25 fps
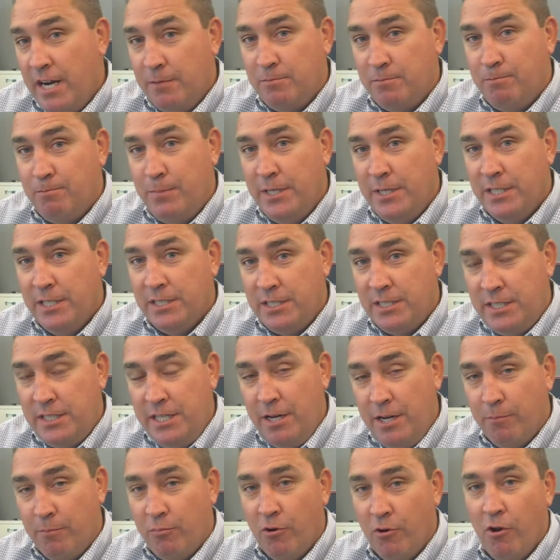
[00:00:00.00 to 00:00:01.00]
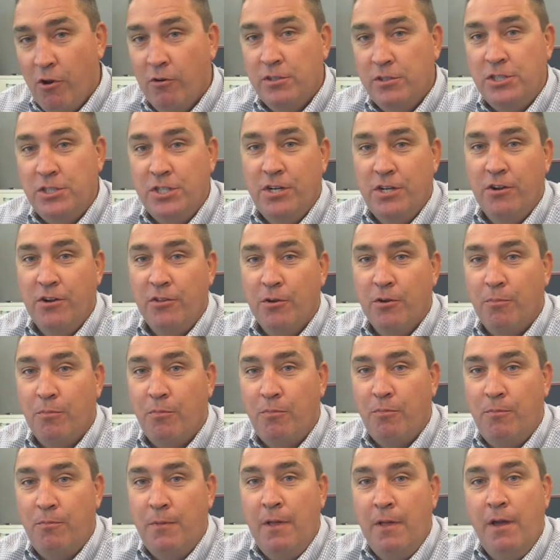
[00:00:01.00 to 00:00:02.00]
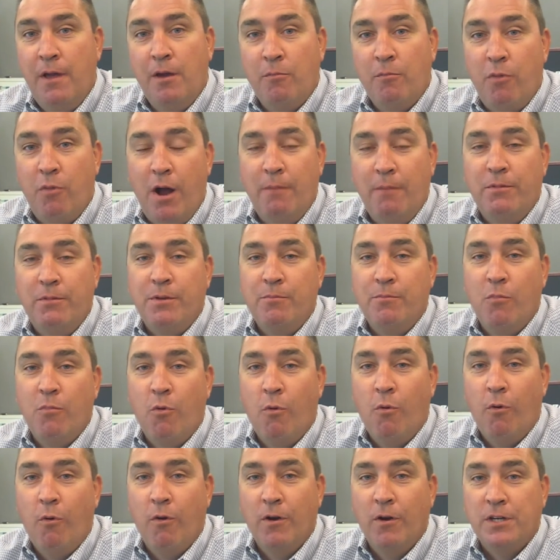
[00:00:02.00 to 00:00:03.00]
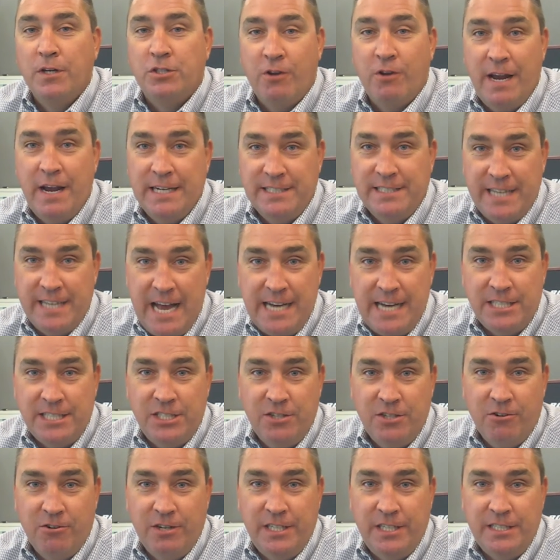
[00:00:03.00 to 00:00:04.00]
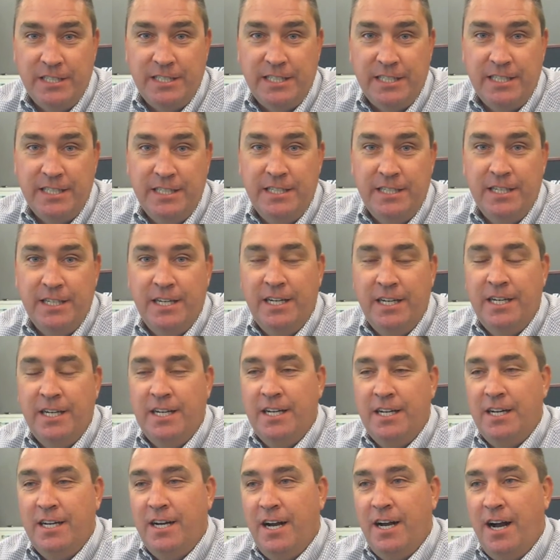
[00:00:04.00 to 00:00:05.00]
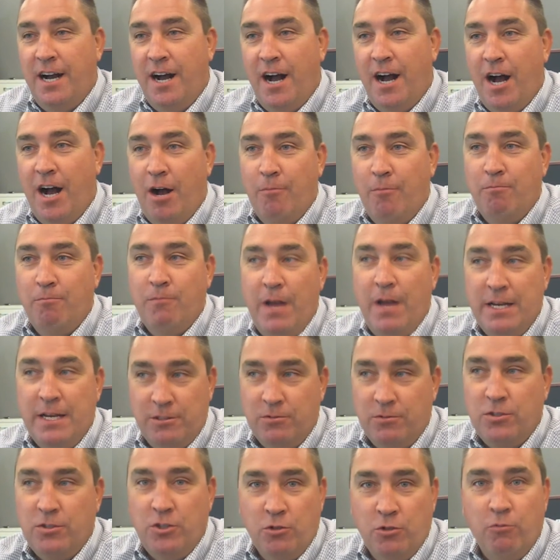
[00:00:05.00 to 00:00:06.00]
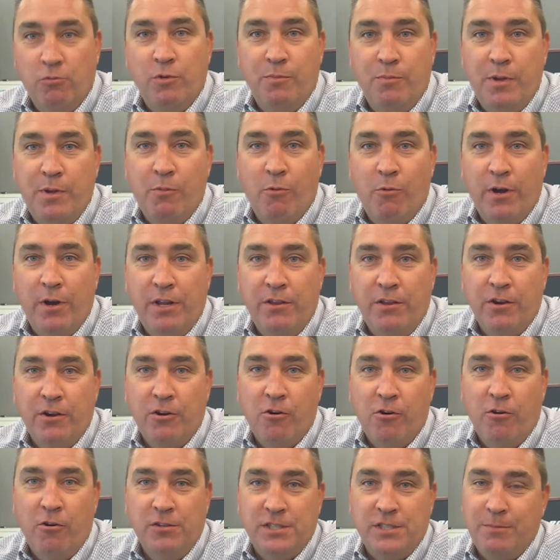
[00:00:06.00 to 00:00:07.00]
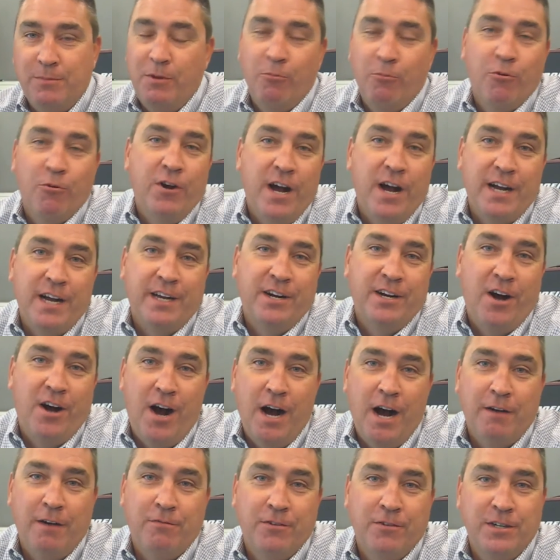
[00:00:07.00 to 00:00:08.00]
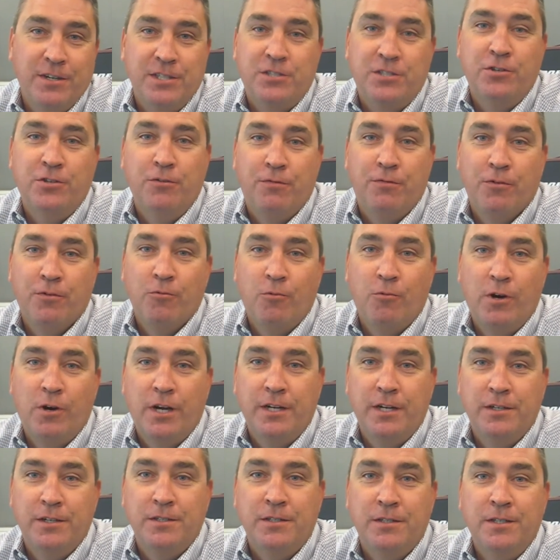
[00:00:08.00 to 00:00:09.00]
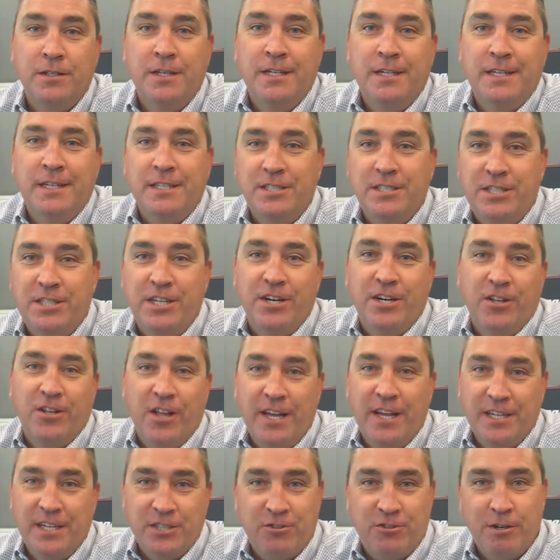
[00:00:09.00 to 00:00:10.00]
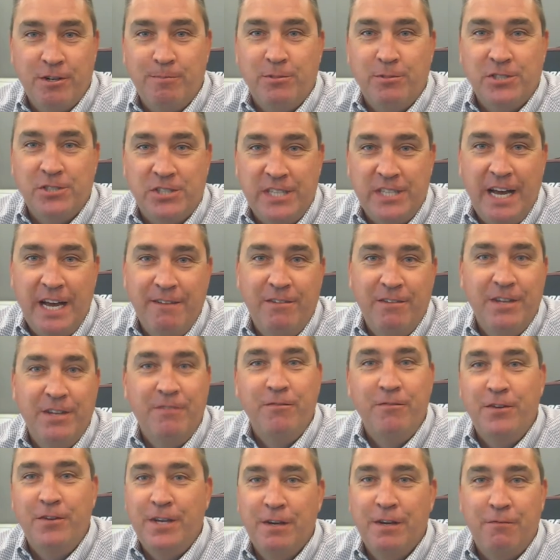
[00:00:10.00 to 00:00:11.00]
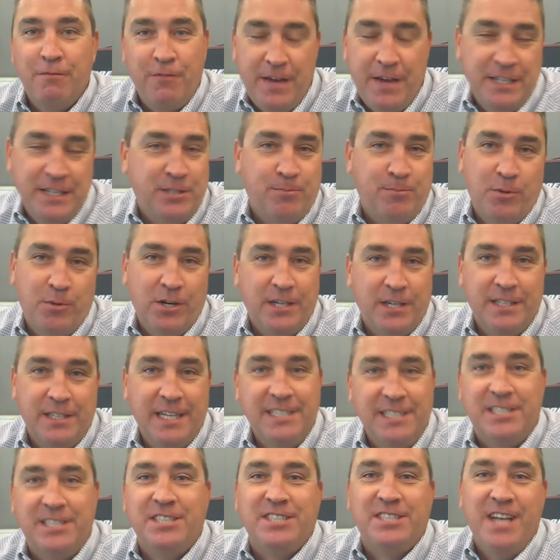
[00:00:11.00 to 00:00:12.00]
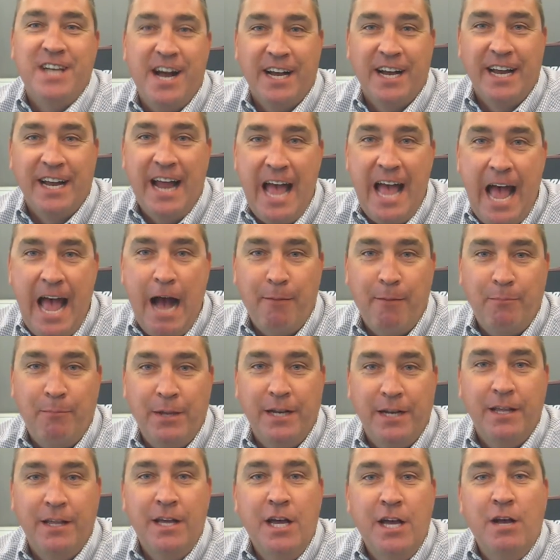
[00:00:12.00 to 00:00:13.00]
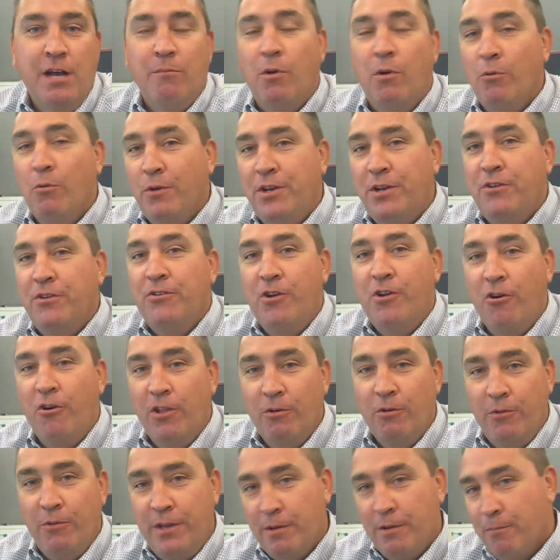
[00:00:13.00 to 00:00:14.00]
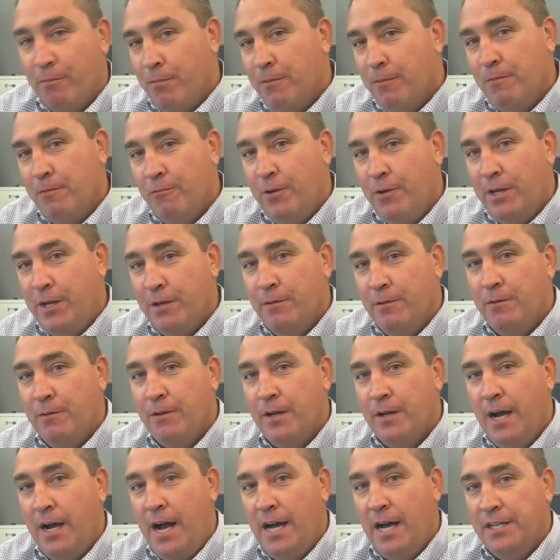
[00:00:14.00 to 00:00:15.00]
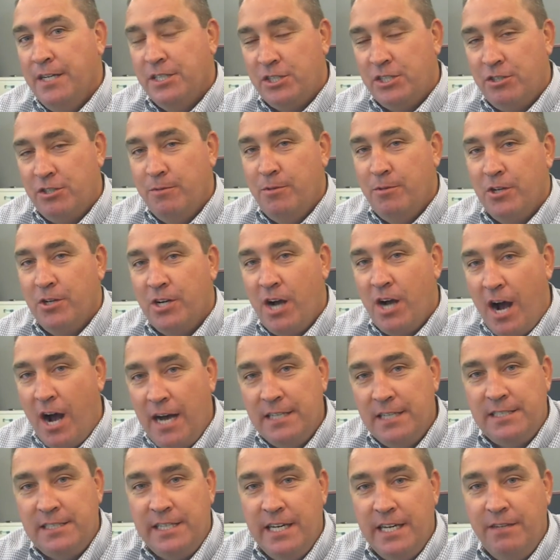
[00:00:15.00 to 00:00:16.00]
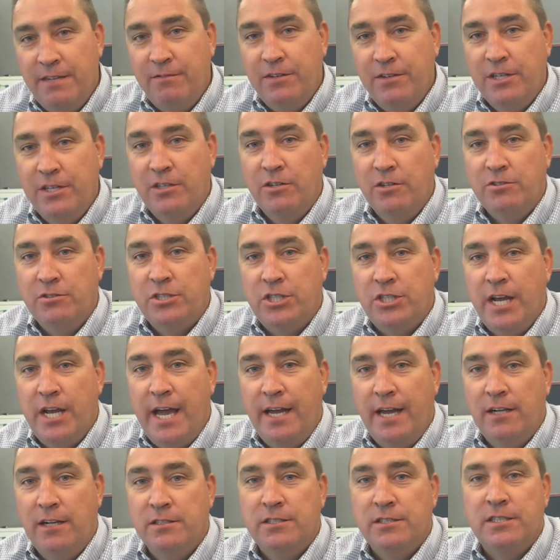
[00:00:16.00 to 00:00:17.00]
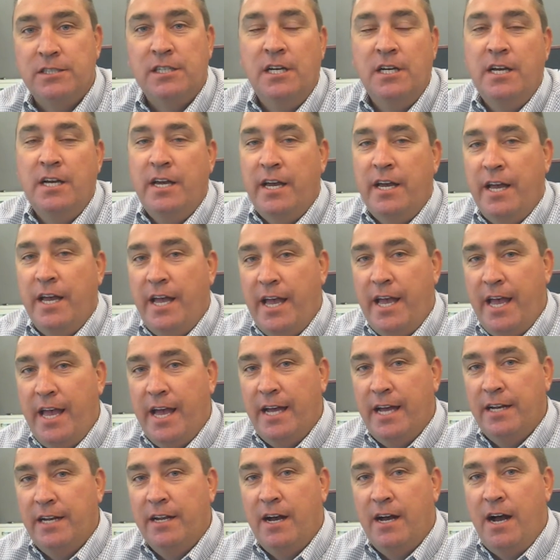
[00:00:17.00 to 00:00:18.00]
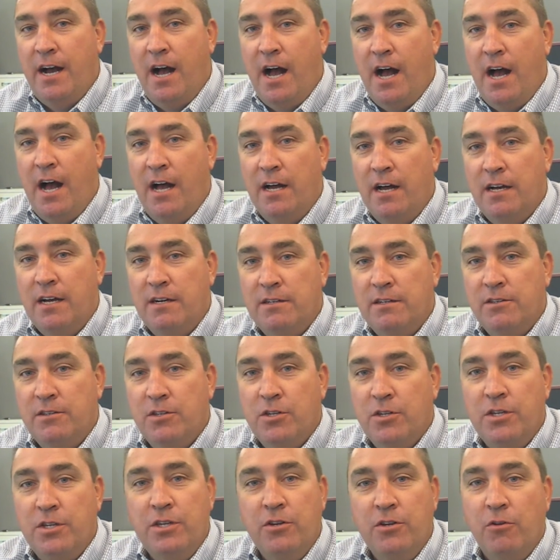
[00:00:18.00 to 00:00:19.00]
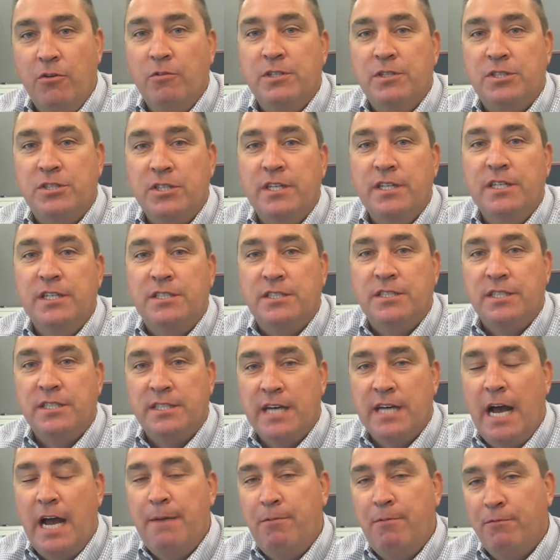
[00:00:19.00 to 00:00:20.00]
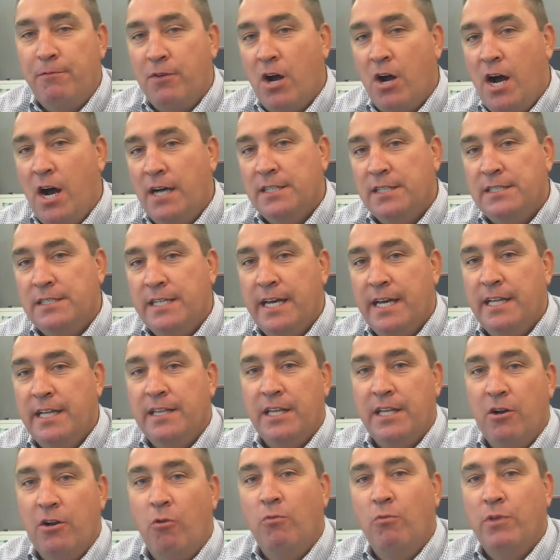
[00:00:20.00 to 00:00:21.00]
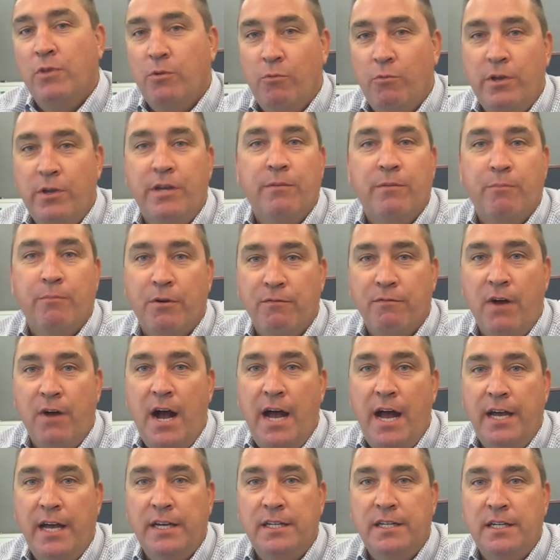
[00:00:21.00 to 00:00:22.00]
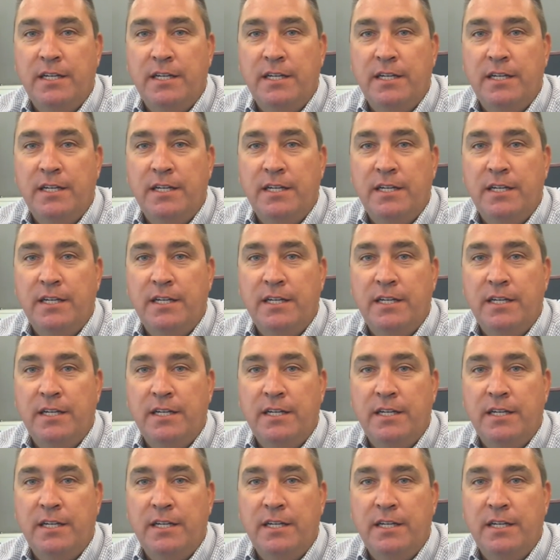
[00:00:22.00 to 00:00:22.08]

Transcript: up B2C approach, they're probably more transaction oriented, as would be one of their goals. I mean, we're not going to offer a 2-for-1 deal on a 777 via Facebook. That's just not going to happen. But we do know that we can distribute content via those channels, and it's the type of content that only we can provide,